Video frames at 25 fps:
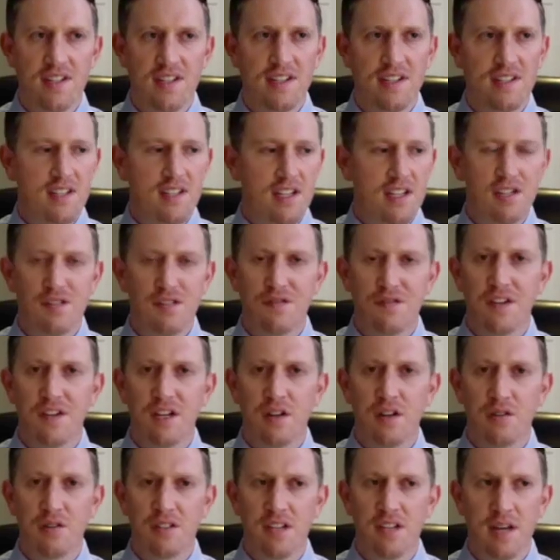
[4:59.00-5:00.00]
disease
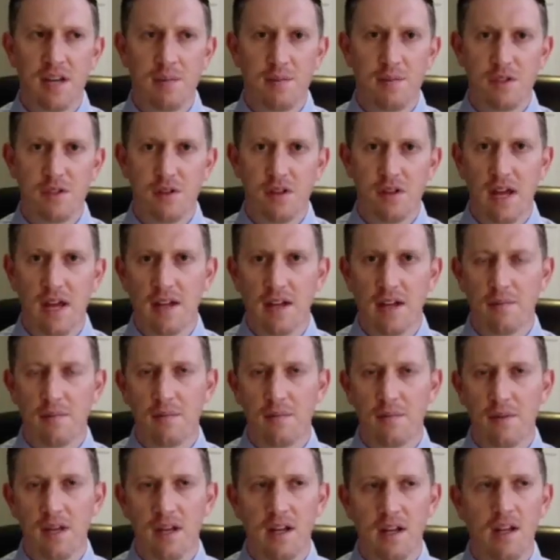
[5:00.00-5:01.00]
phenotype, so that
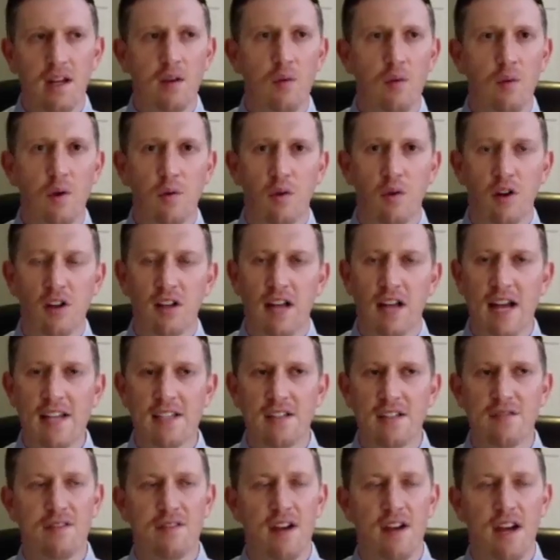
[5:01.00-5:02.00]
meaning when we're
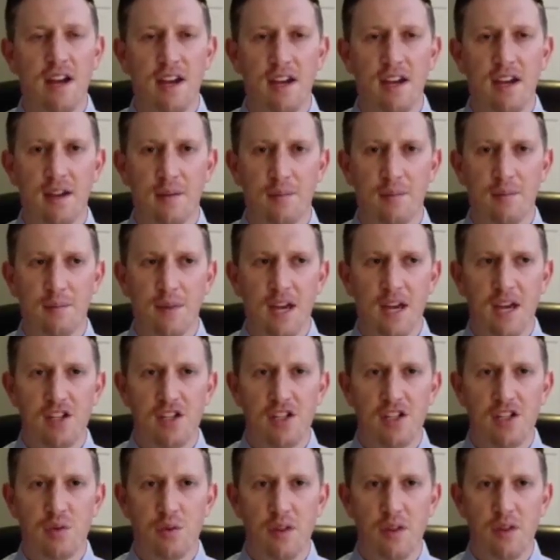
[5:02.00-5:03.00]
classifying
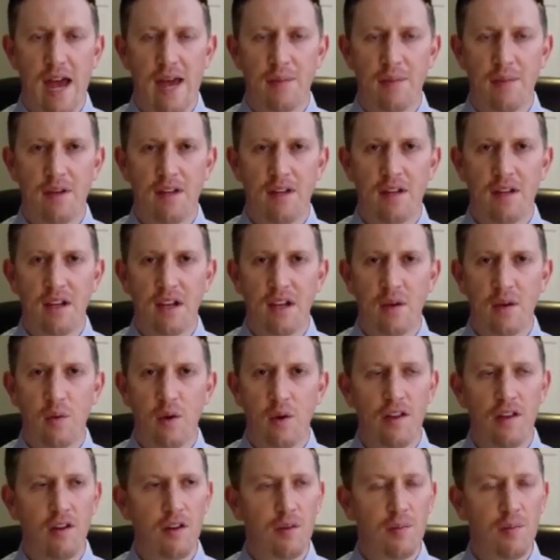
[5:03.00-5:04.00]
patients with I B D,
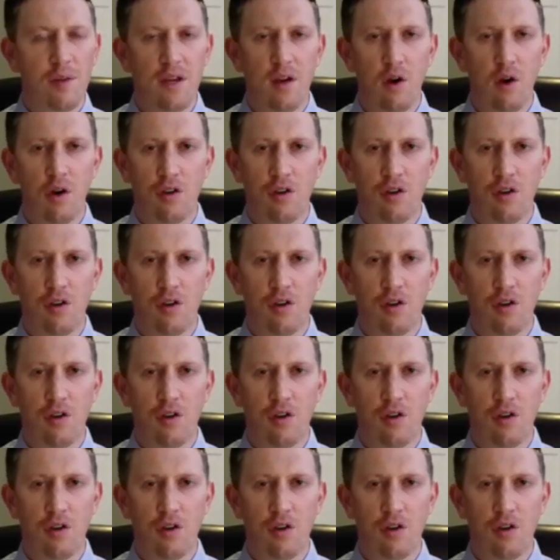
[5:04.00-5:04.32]
whether it be